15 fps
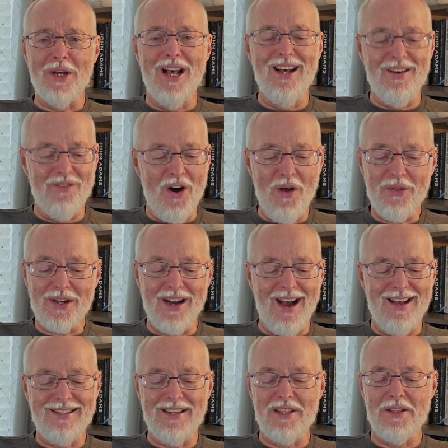of all the
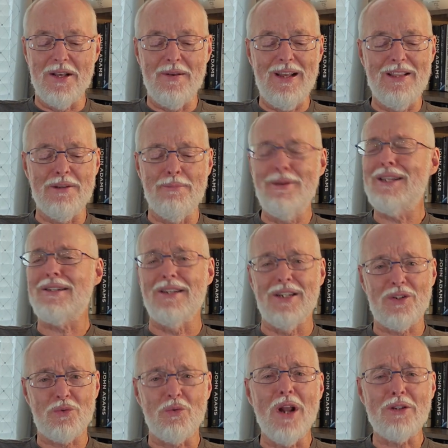guys in the in the
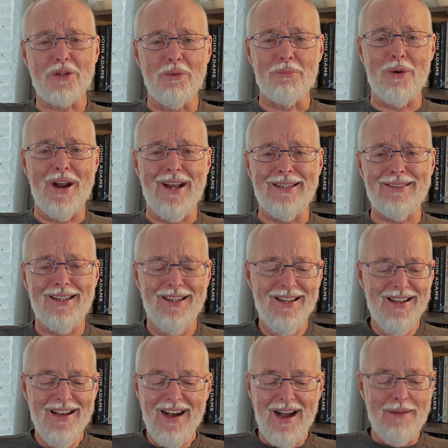business, Russell Brand
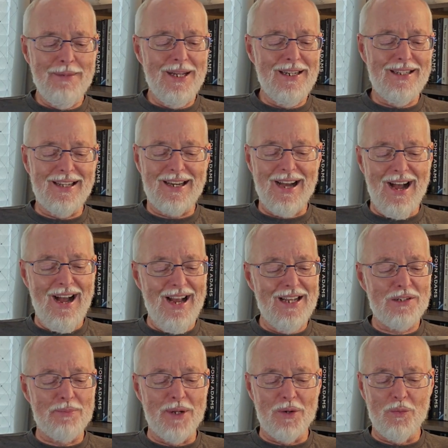I mean, the guy has
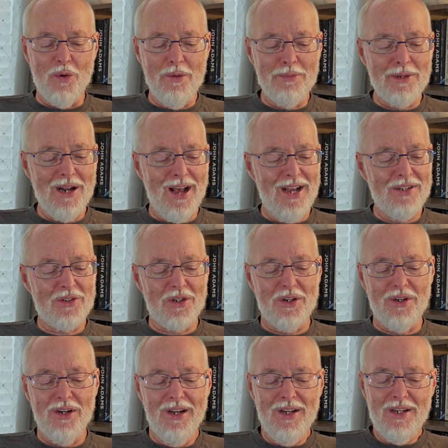been a
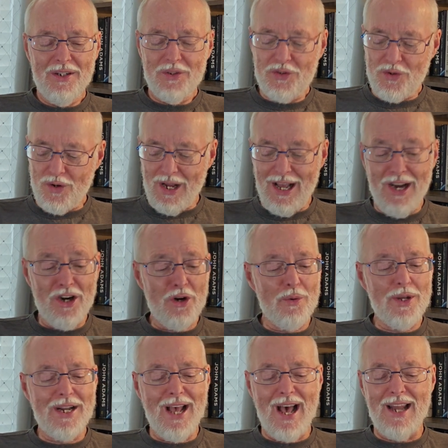womanizer, dr-
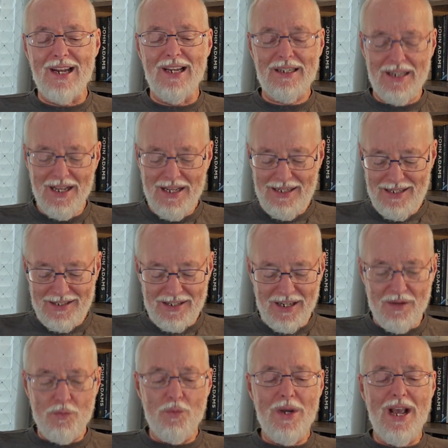heroin addict. You
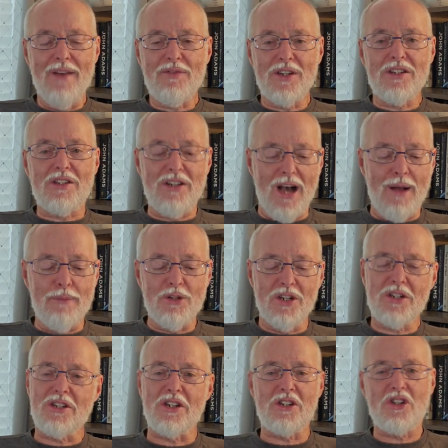see, we have to stop
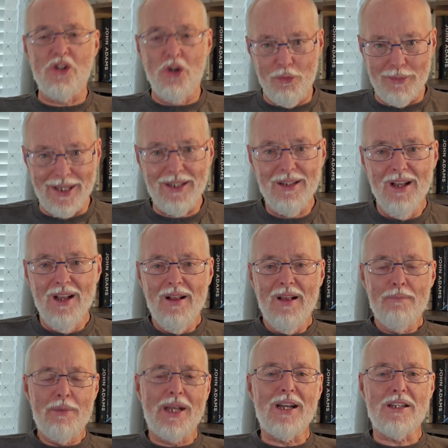just assuming
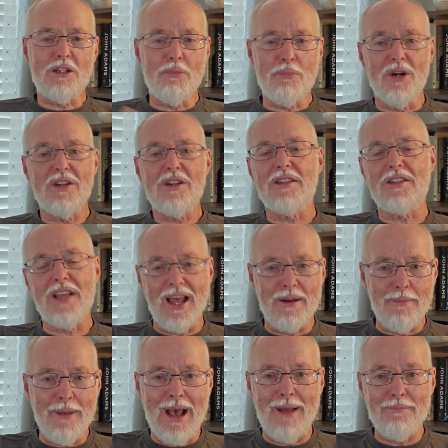because the person has had a
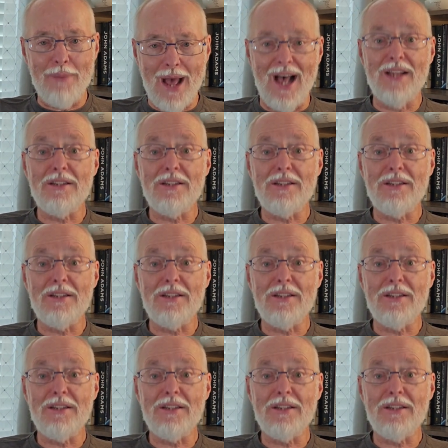bad past,